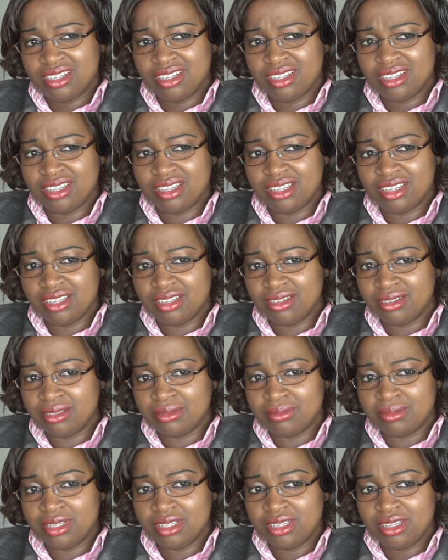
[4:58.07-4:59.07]

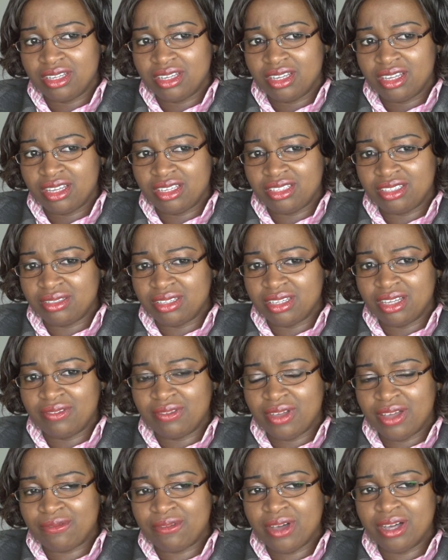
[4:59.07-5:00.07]
I
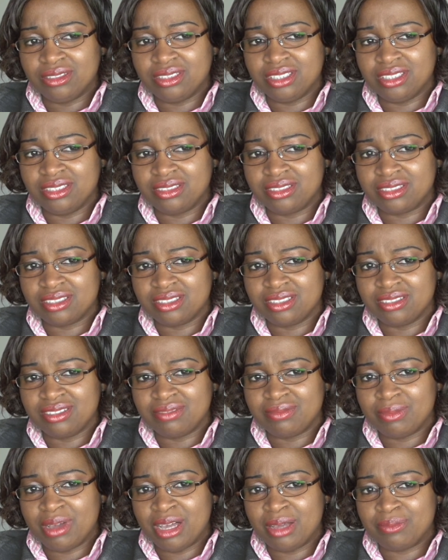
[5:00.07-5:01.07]
found it
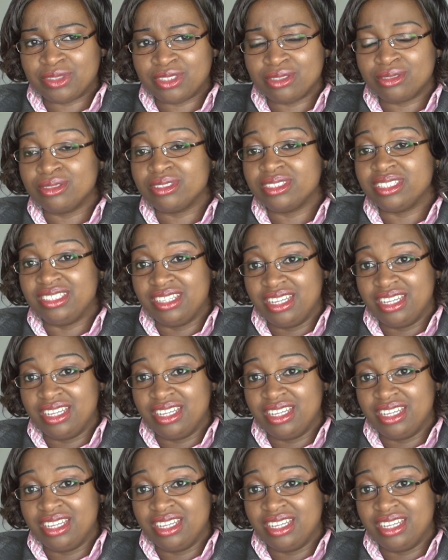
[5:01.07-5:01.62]
absolutely